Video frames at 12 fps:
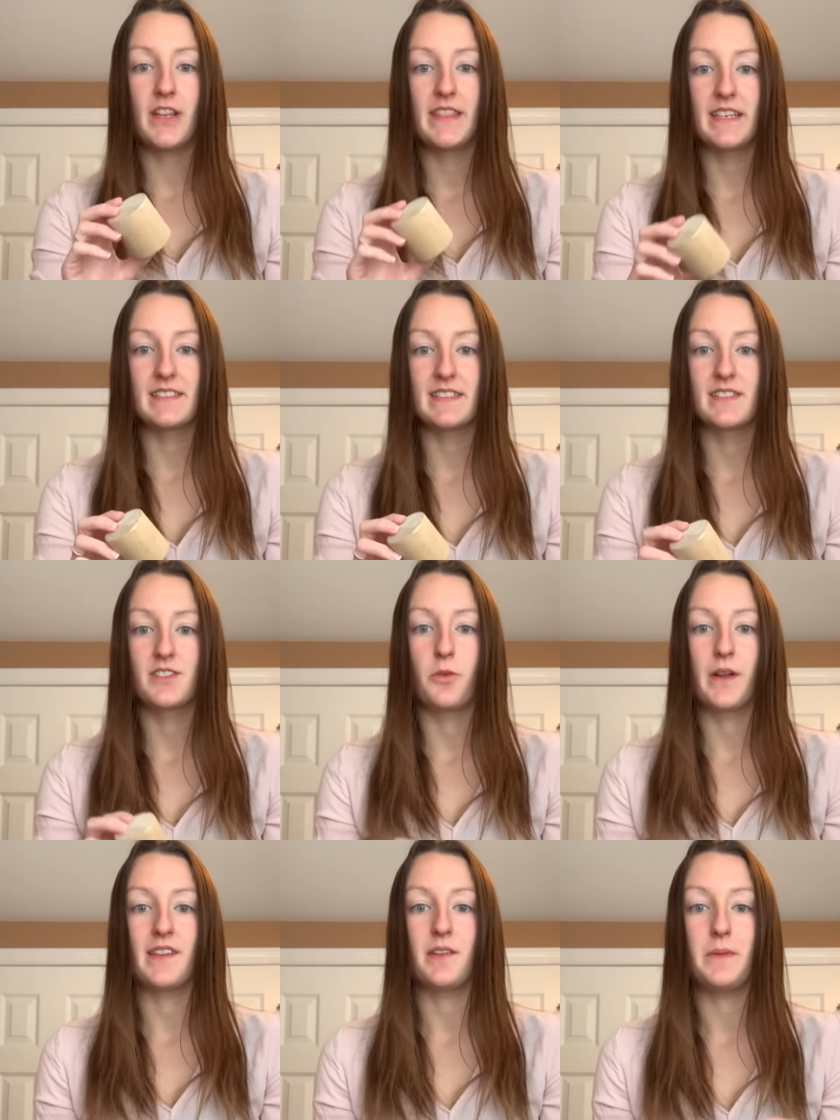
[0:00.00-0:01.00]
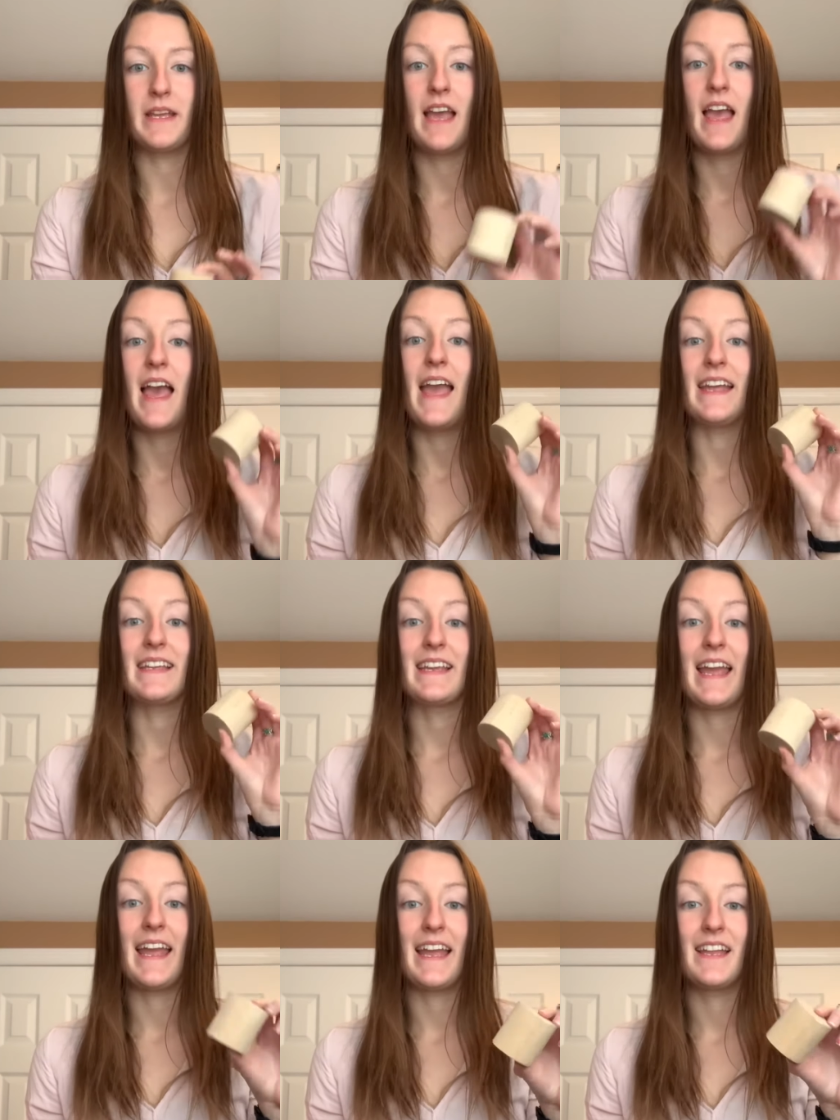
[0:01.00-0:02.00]
this is going to be a
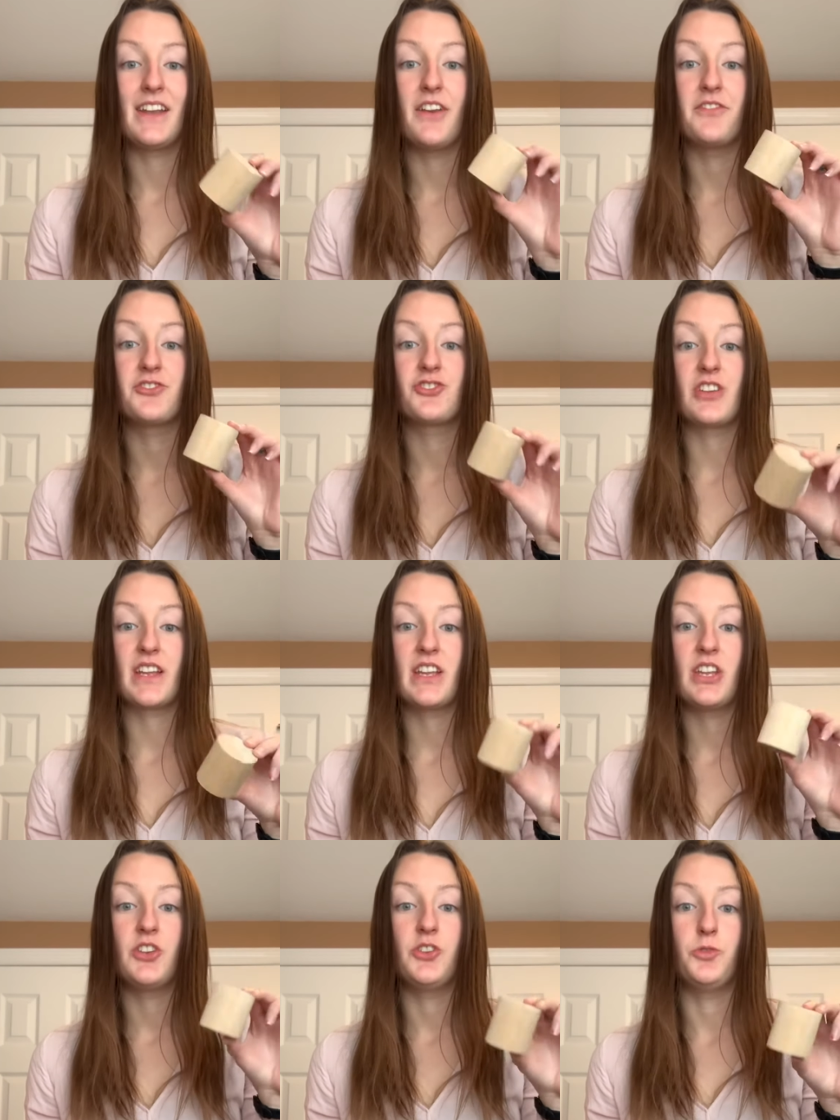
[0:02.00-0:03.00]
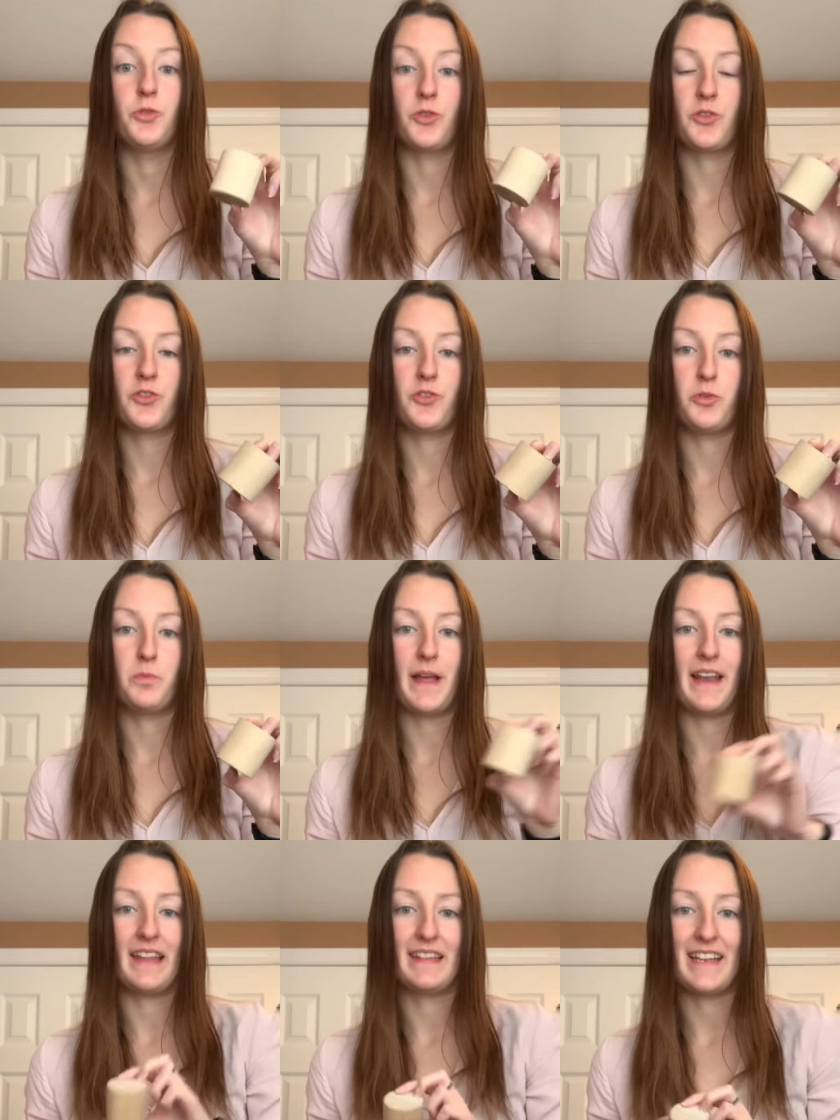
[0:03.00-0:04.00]
can of chicken noodle soup. And
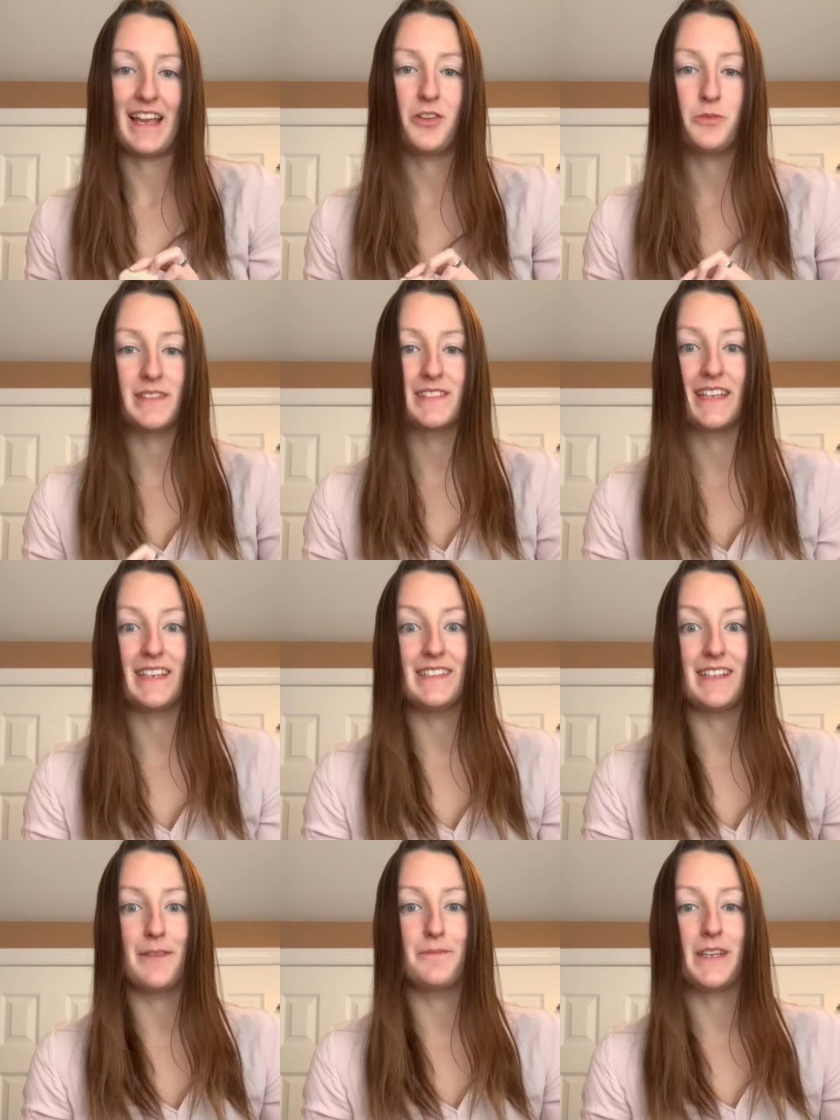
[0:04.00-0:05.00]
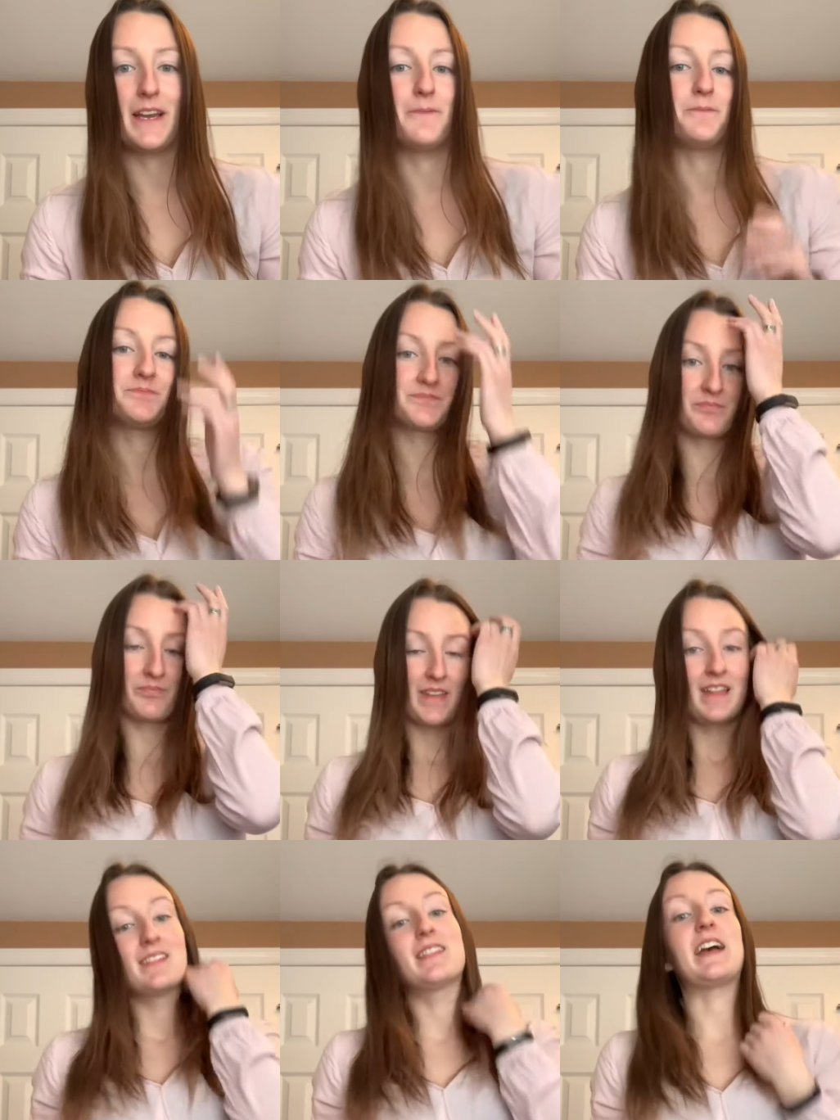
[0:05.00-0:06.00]
at the end we say yum yum.
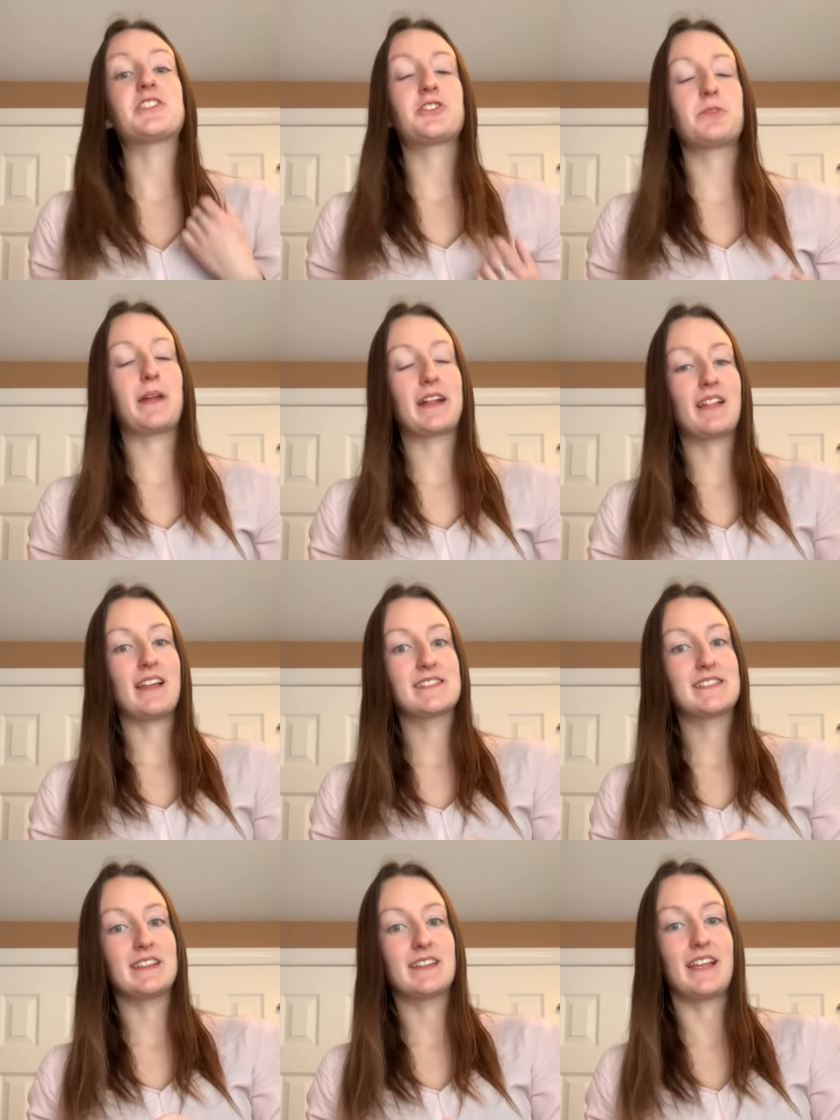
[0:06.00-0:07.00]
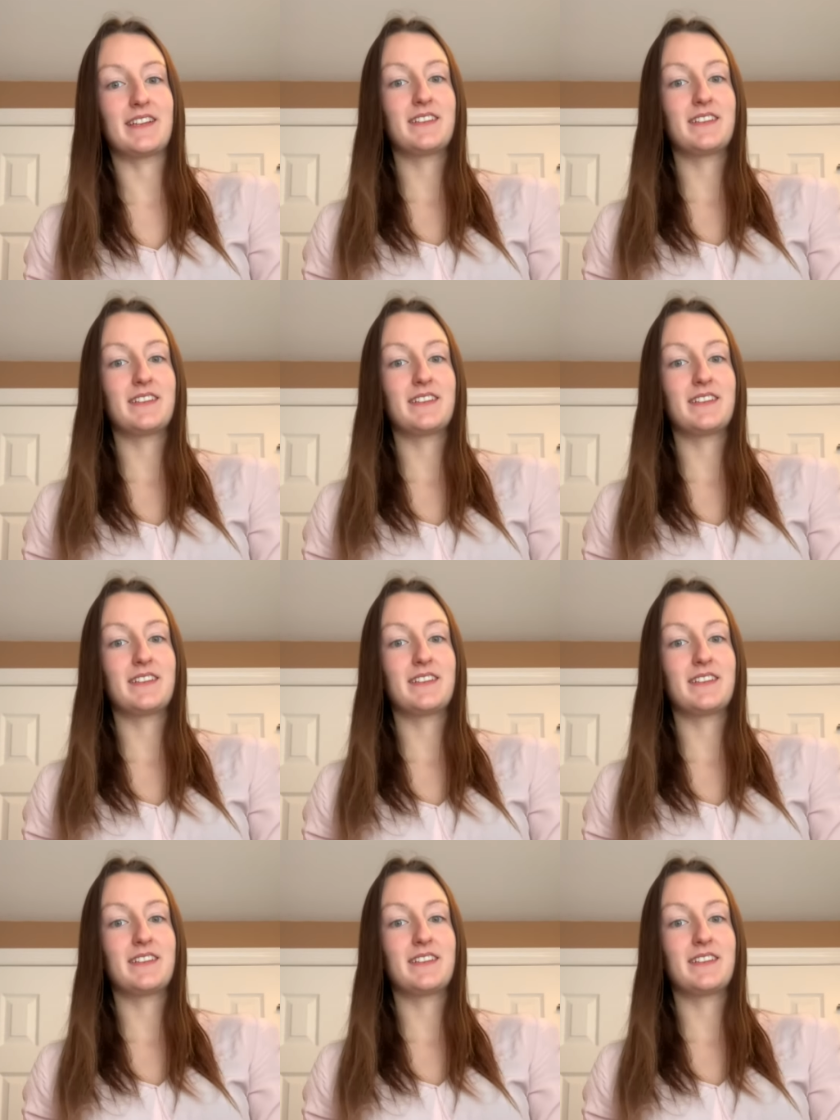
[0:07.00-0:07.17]
Last year my class didn't like